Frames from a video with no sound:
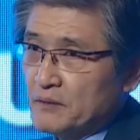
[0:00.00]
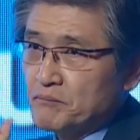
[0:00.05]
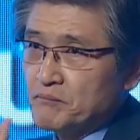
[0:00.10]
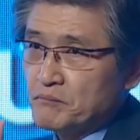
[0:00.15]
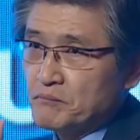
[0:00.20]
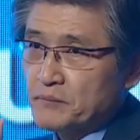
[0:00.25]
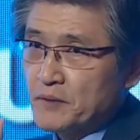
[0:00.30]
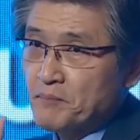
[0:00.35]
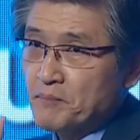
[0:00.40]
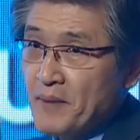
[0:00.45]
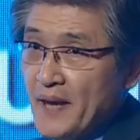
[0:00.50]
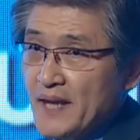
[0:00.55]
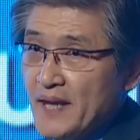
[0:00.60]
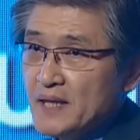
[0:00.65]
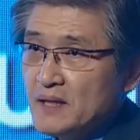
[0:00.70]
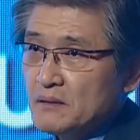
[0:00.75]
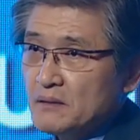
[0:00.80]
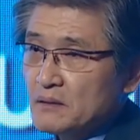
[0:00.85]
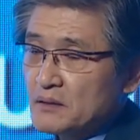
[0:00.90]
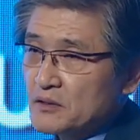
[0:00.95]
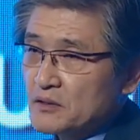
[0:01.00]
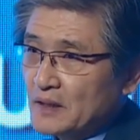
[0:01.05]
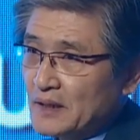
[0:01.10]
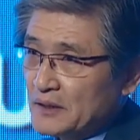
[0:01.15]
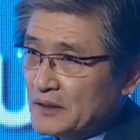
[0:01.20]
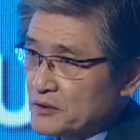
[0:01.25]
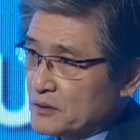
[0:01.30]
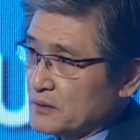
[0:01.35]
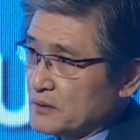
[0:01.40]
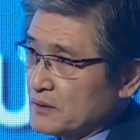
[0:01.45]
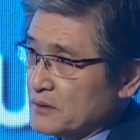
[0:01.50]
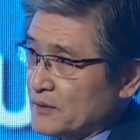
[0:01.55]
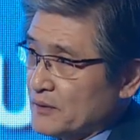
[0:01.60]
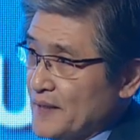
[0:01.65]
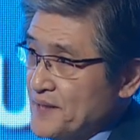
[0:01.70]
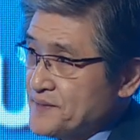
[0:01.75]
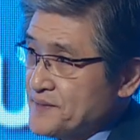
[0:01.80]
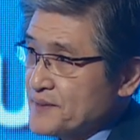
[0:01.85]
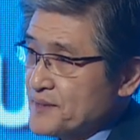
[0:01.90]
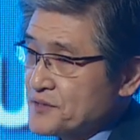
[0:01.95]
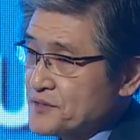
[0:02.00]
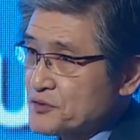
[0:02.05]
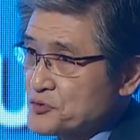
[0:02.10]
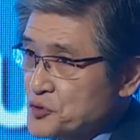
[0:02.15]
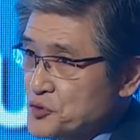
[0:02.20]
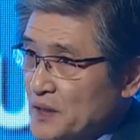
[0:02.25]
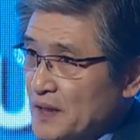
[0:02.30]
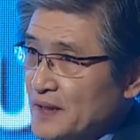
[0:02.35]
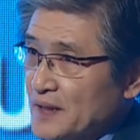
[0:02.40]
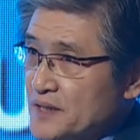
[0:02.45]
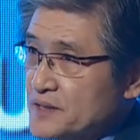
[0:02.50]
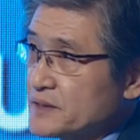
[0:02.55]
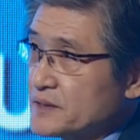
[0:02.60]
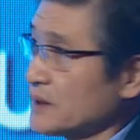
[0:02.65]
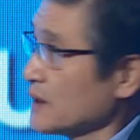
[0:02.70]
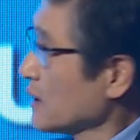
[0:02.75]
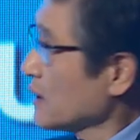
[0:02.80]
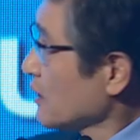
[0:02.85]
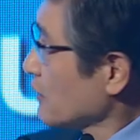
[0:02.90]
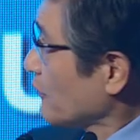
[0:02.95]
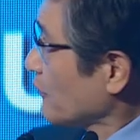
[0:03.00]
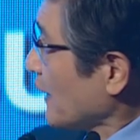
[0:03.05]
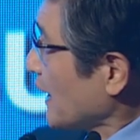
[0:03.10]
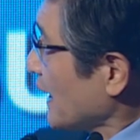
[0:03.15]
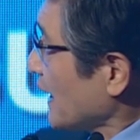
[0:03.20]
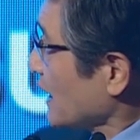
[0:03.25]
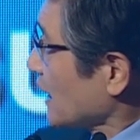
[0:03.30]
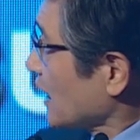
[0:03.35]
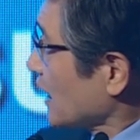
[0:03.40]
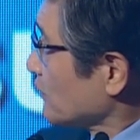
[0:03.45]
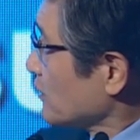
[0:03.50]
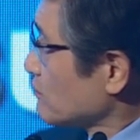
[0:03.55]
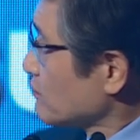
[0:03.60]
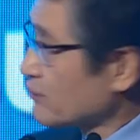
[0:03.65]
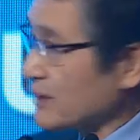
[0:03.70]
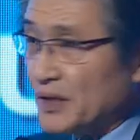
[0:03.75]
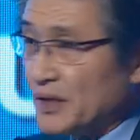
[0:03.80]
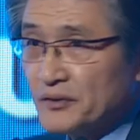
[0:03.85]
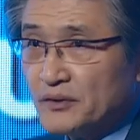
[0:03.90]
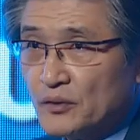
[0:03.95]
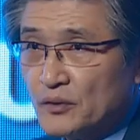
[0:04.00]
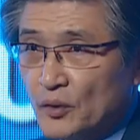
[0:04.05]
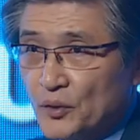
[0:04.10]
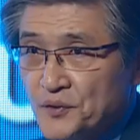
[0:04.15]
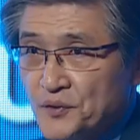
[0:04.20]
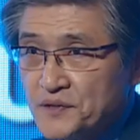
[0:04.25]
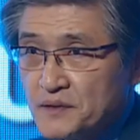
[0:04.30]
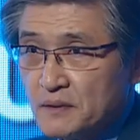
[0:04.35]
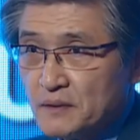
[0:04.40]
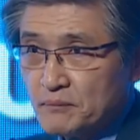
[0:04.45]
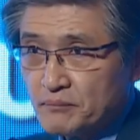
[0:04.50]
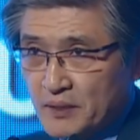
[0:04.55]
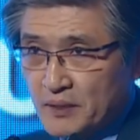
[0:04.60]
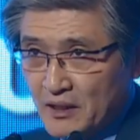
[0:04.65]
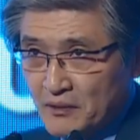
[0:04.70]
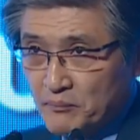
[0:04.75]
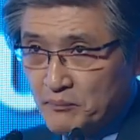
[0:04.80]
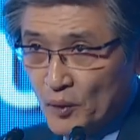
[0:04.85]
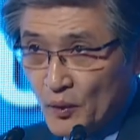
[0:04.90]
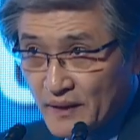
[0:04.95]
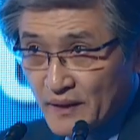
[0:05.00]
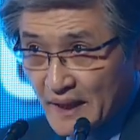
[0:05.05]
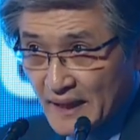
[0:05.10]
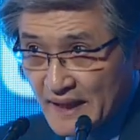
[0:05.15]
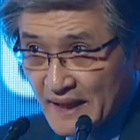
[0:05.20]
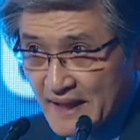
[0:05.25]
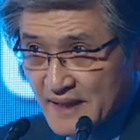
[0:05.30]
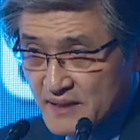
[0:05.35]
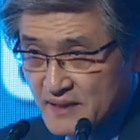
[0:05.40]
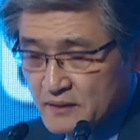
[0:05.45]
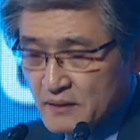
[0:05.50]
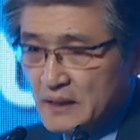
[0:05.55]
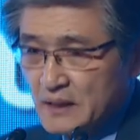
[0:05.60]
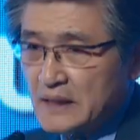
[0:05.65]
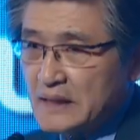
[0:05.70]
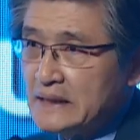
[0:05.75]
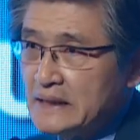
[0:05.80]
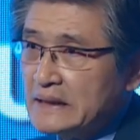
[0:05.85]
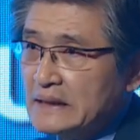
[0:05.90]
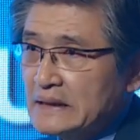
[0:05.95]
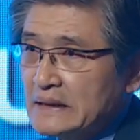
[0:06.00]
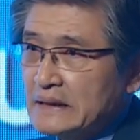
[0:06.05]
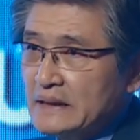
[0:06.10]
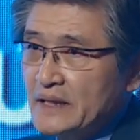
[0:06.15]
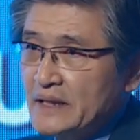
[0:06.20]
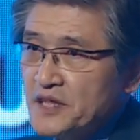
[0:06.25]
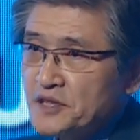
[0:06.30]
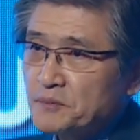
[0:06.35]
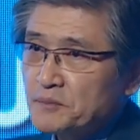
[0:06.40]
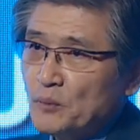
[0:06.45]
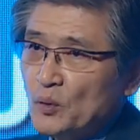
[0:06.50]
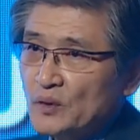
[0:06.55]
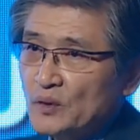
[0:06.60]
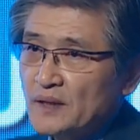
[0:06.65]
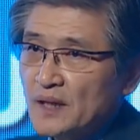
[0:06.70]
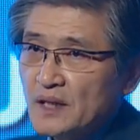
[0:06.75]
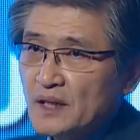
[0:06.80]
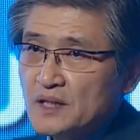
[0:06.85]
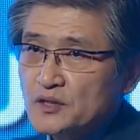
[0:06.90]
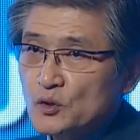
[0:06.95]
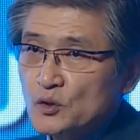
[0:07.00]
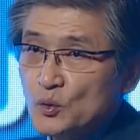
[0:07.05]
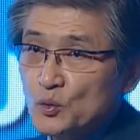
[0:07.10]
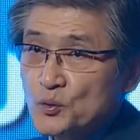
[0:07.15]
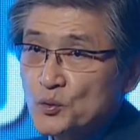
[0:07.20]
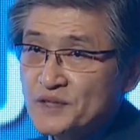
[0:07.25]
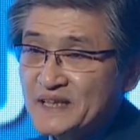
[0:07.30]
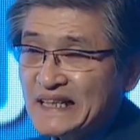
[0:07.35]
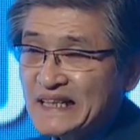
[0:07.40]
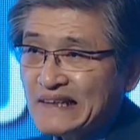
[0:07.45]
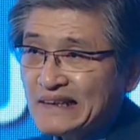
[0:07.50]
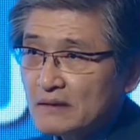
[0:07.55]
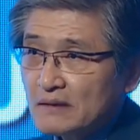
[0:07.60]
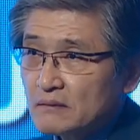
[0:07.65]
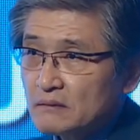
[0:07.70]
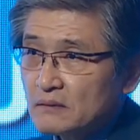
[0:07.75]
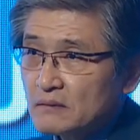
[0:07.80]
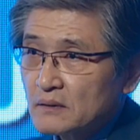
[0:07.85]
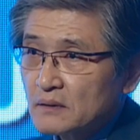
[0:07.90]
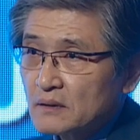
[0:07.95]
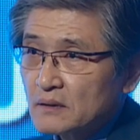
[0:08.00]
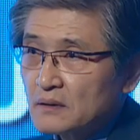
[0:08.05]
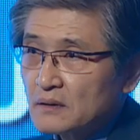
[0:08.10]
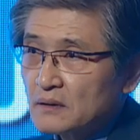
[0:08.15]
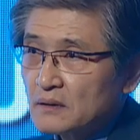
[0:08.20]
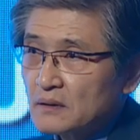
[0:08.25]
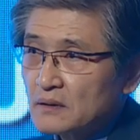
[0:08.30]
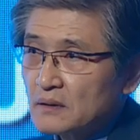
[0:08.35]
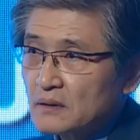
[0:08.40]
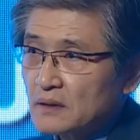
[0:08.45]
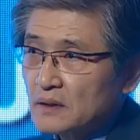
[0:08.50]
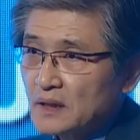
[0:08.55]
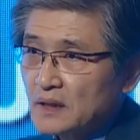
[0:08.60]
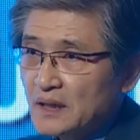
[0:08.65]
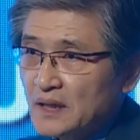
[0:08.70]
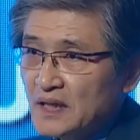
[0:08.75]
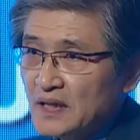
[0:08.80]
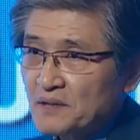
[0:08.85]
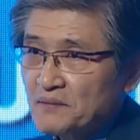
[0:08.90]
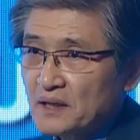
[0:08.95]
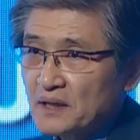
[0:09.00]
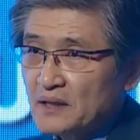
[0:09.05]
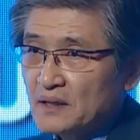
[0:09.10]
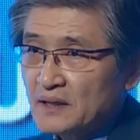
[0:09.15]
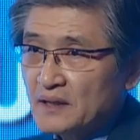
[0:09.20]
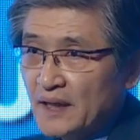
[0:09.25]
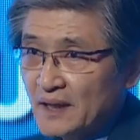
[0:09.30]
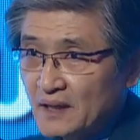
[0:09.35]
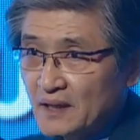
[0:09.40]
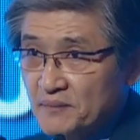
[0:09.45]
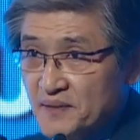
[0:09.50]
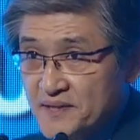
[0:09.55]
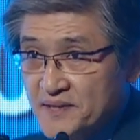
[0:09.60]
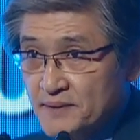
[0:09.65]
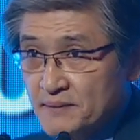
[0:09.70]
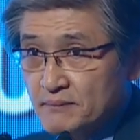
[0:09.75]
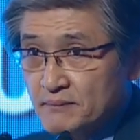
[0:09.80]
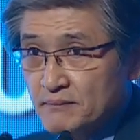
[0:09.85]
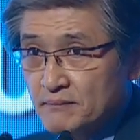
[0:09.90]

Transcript: The main crisis and challenge for high carbon brown growth, brown model is, this model is losing economic dynamism.